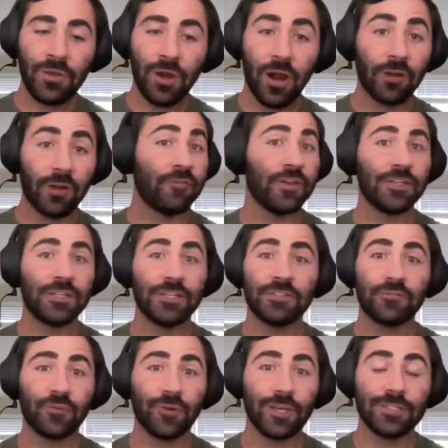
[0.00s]
are fitness
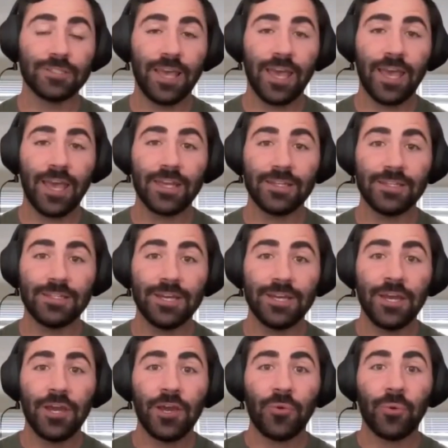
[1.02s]
freaks. And
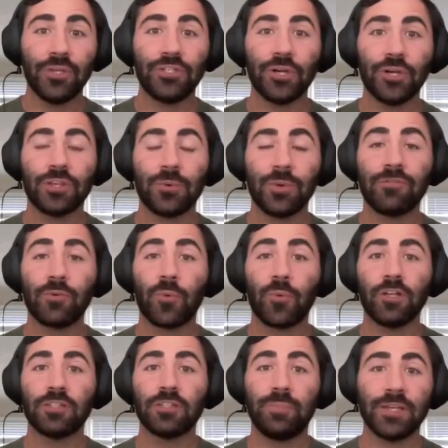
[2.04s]
we joke that we have the
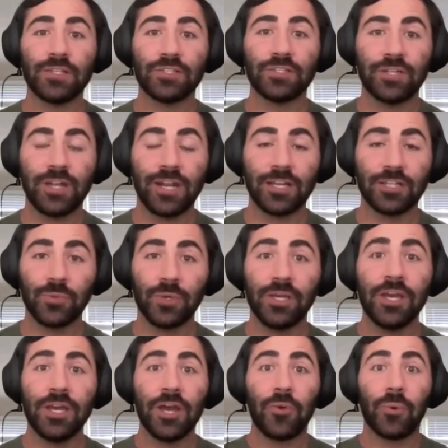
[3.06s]
world's best genetics.
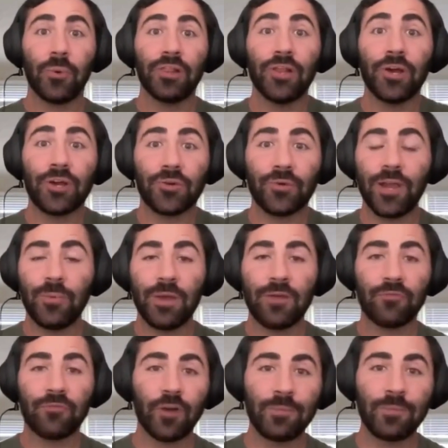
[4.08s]
We look great, we
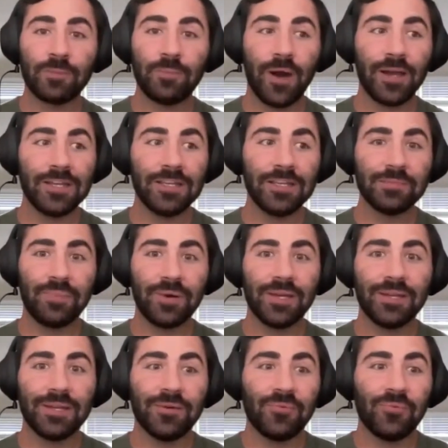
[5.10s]
have ripped bodies,
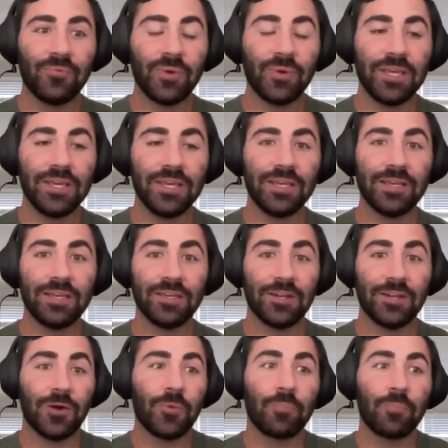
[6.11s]
but
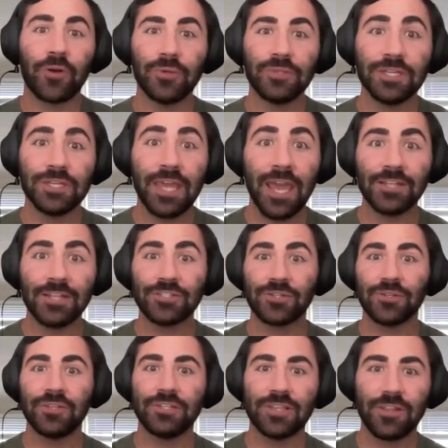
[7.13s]
we're prone to cancer
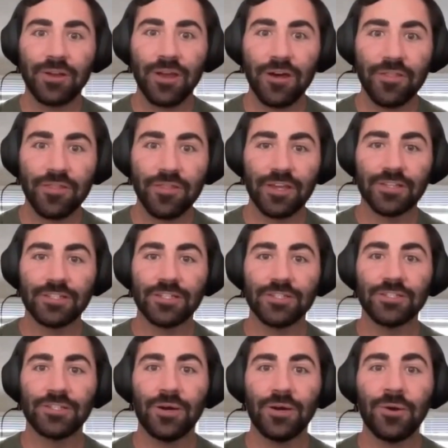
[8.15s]
and these other health things. And
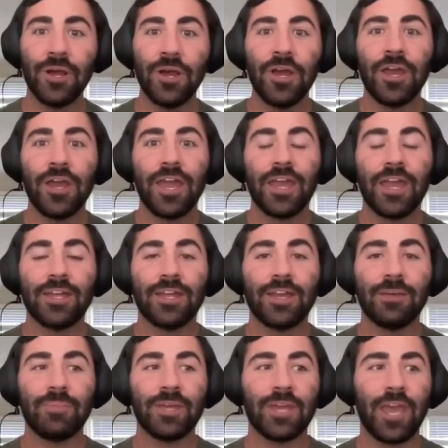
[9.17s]
so
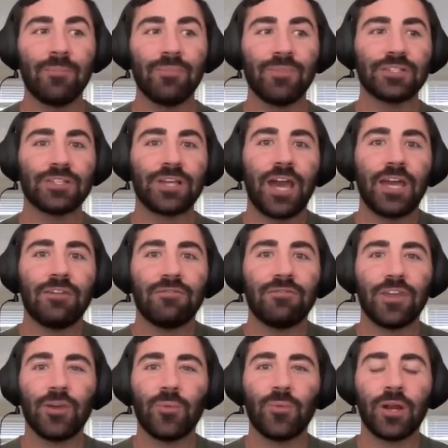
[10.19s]
it became this kind of
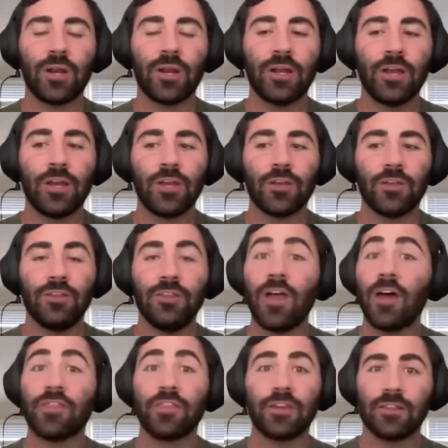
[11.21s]
thing where
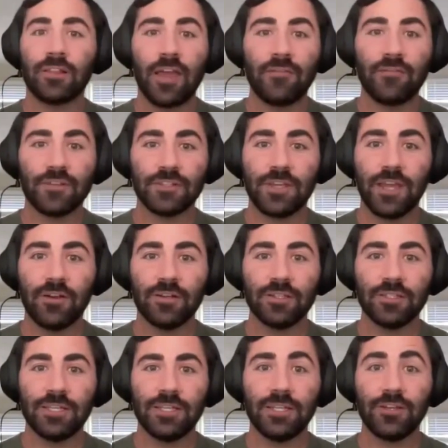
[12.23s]
nothing in life is
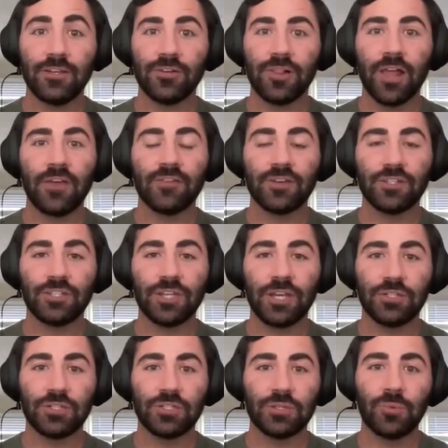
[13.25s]
guaranteed, and your life can
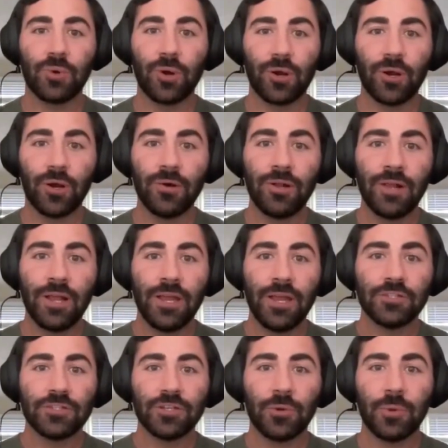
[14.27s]
change tomorrow.
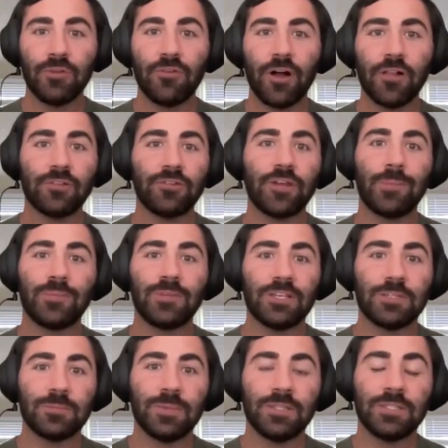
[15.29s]
So we've all adopted
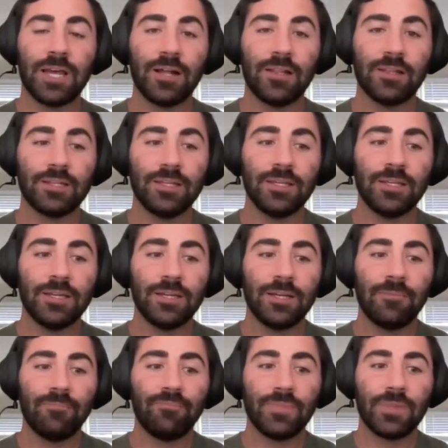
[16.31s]
this mentality.
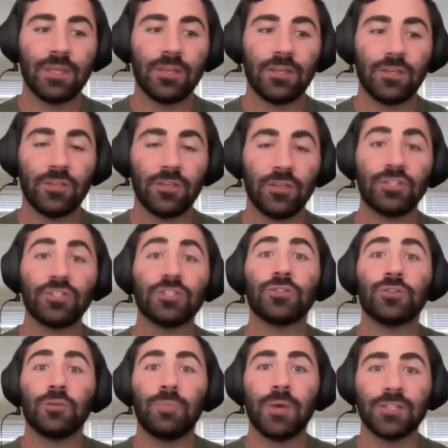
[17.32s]
You just
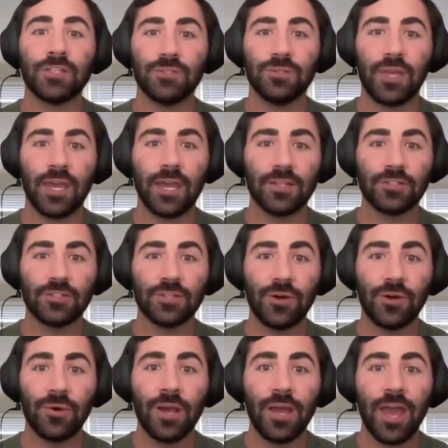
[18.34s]
do the best you can.
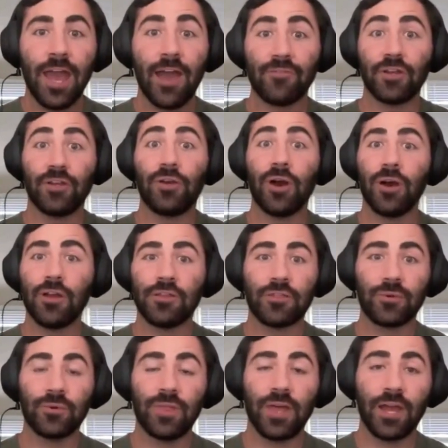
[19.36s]
So having gone
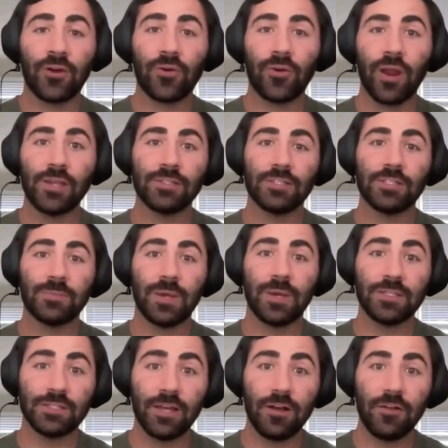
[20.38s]
through that crisis
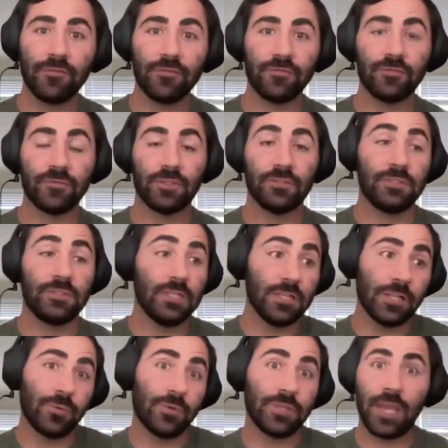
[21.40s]
myself,
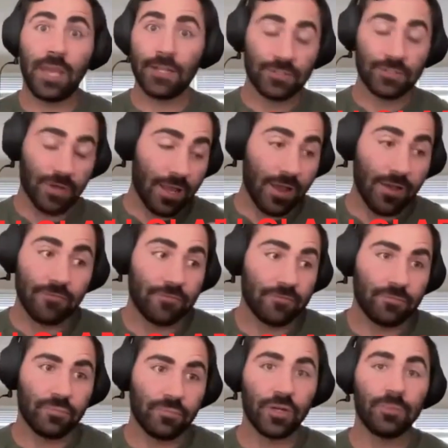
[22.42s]
dealing with cancer, I have
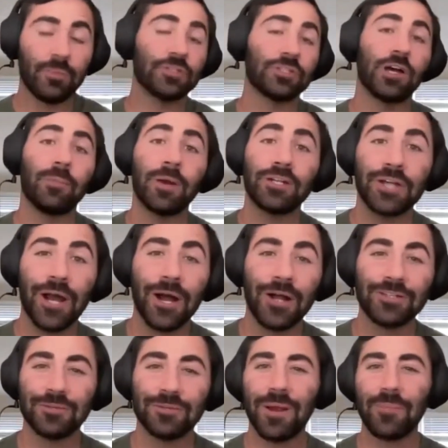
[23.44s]
pretty much all my
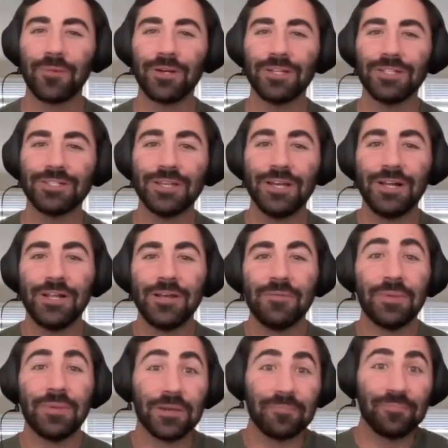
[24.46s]
childhood memories,
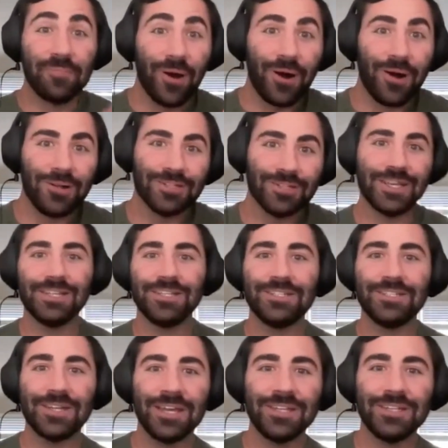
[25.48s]
being bald and
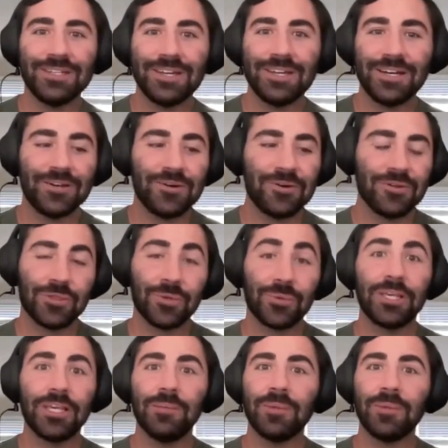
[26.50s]
going through
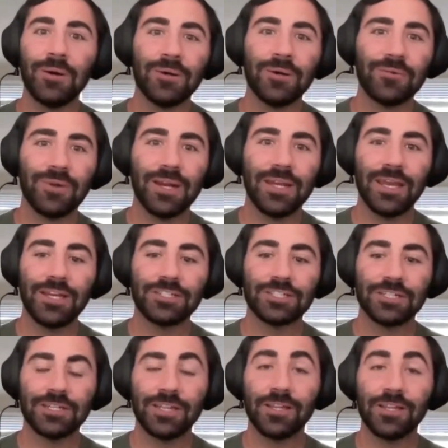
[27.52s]
chemo and
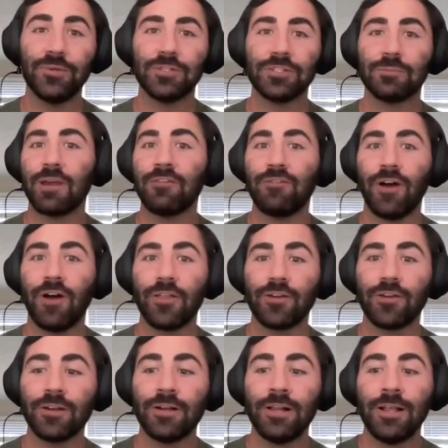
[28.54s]
radiation, and then losing my
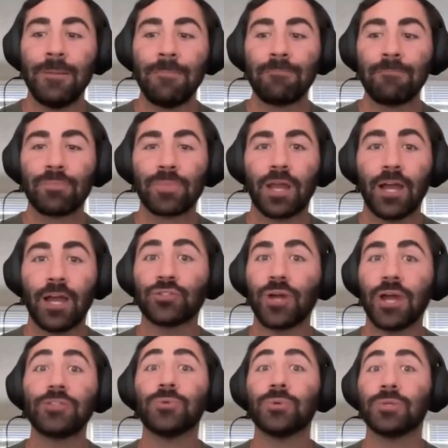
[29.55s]
father. I
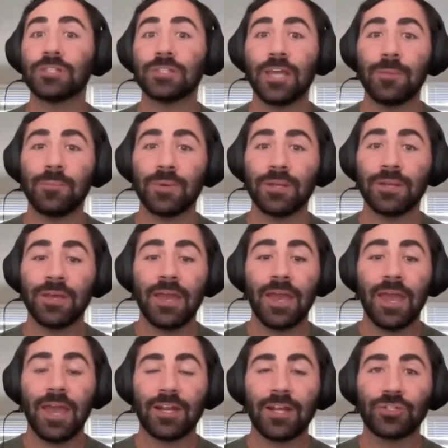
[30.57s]
tried to escape it.
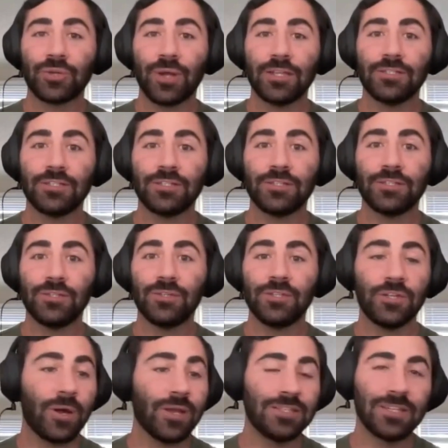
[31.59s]
And I tried to do,
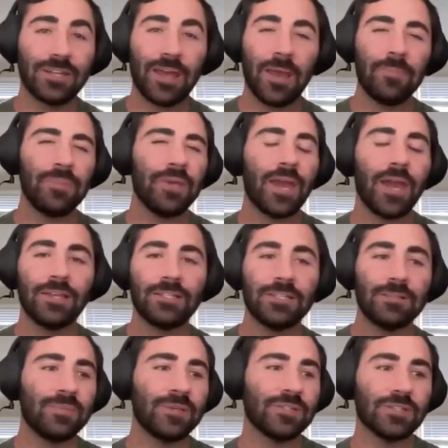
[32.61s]
I did an MBA, I
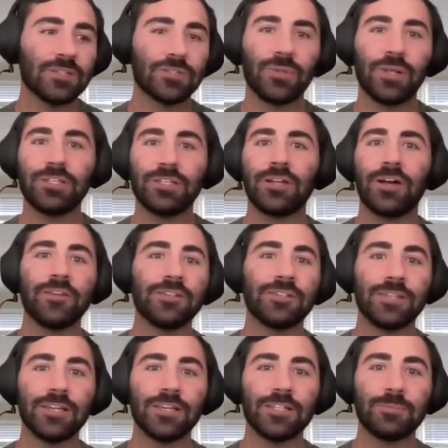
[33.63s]
did business school, I did all these
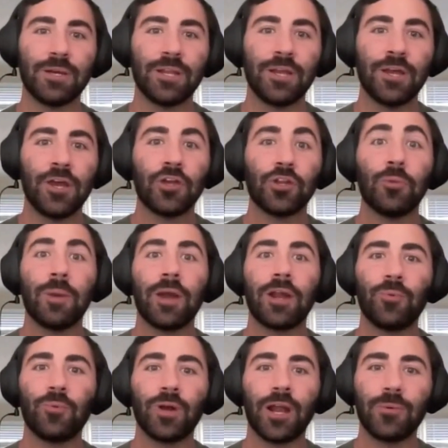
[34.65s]
things, but no matter
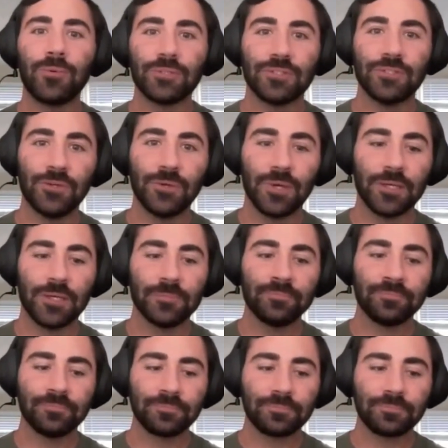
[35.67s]
what I was doing,